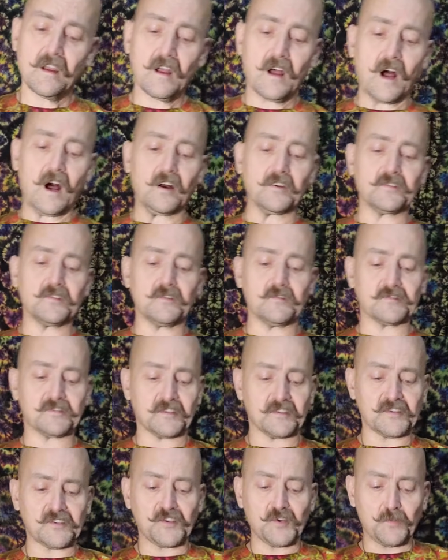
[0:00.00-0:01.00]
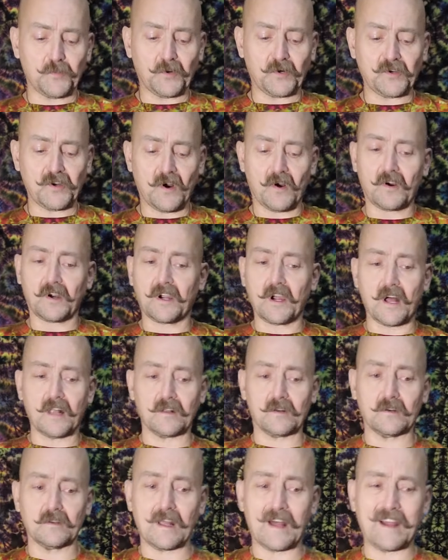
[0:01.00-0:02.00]
I'll use a super dark
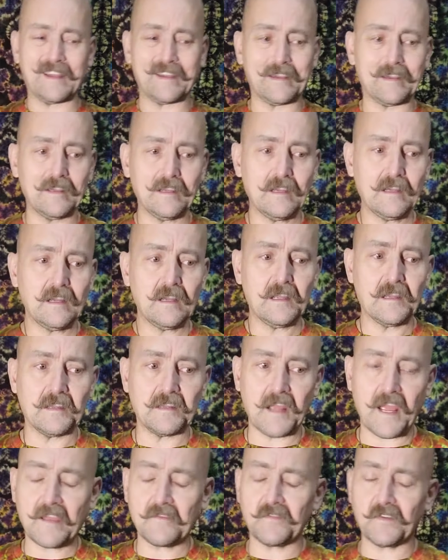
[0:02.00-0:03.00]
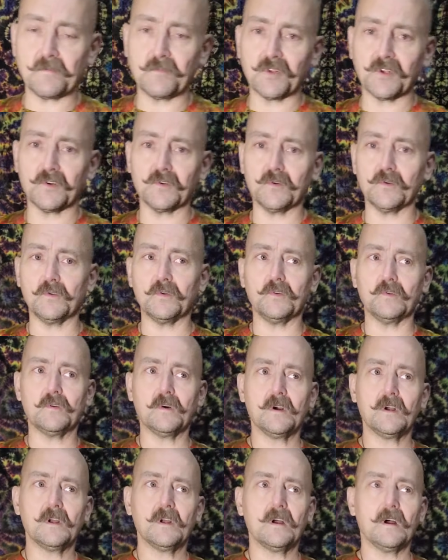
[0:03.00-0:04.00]
color like navy blue,
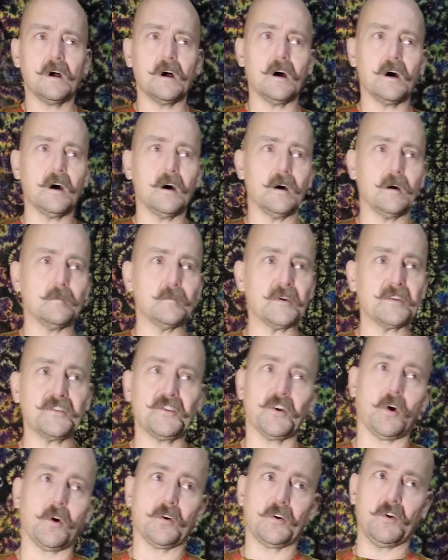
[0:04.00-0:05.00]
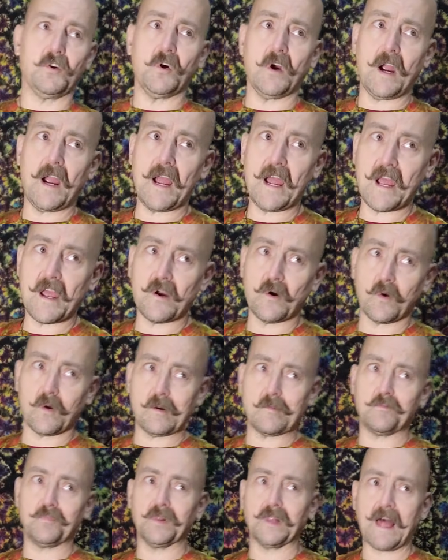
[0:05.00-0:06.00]
a dark gray, or a
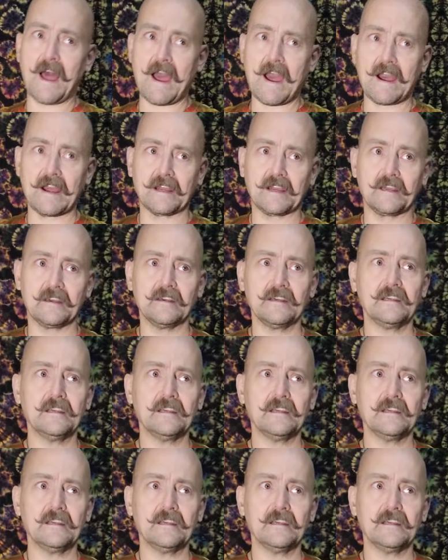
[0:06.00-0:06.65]
black.